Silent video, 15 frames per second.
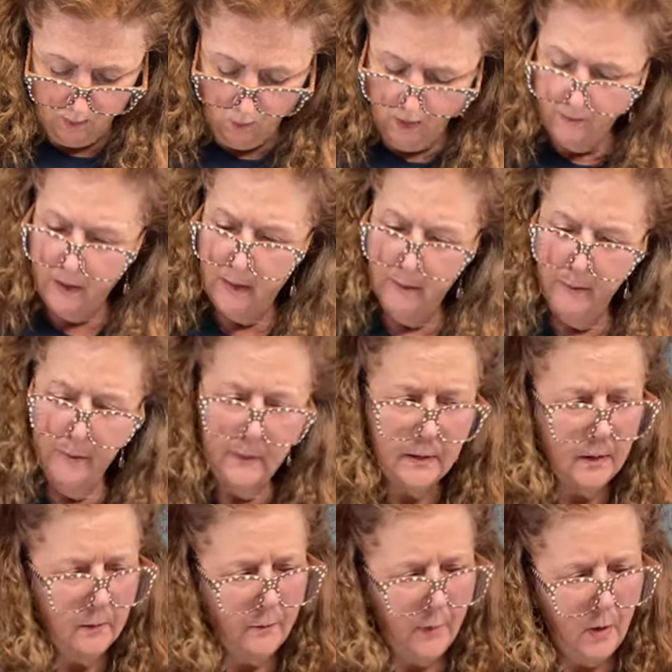I want my
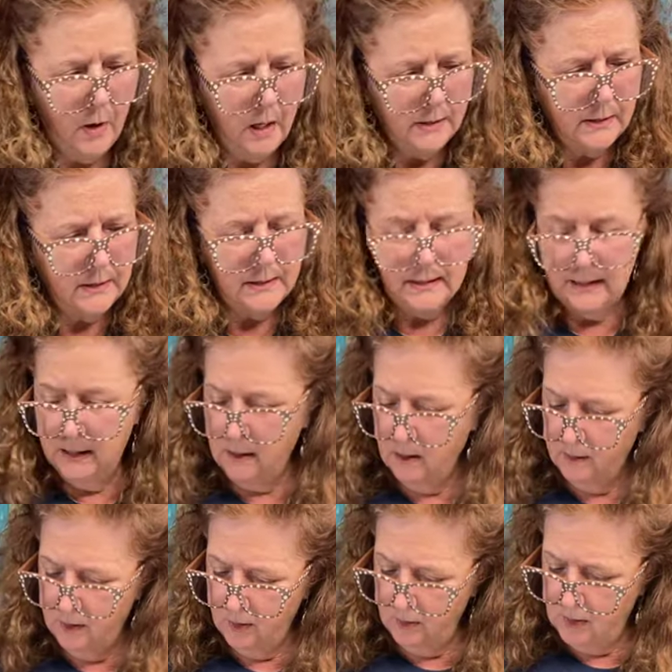little pod to sit
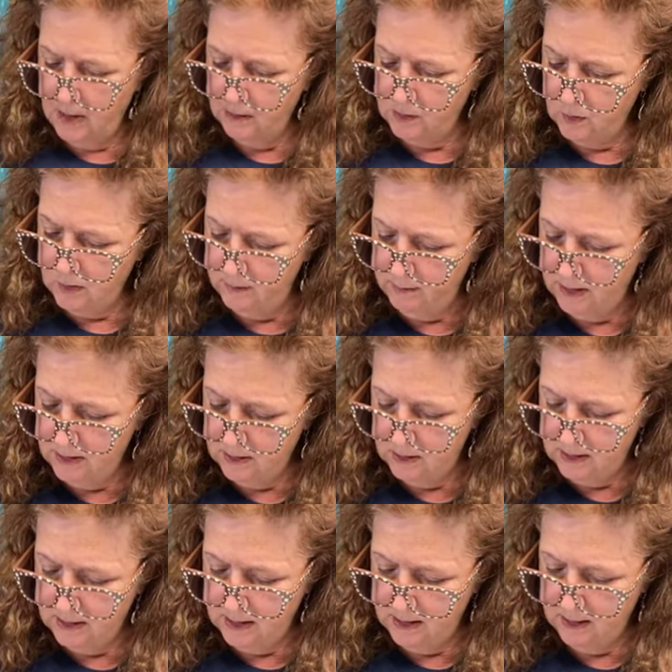on the ground, so I might
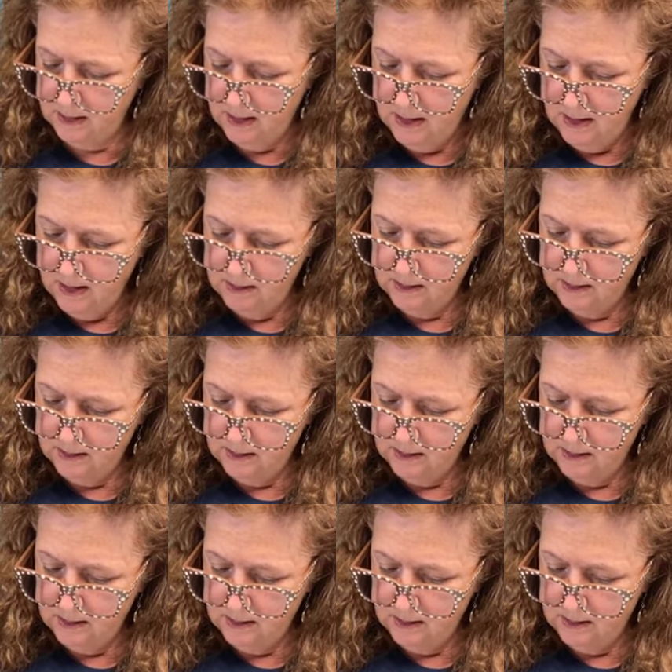just take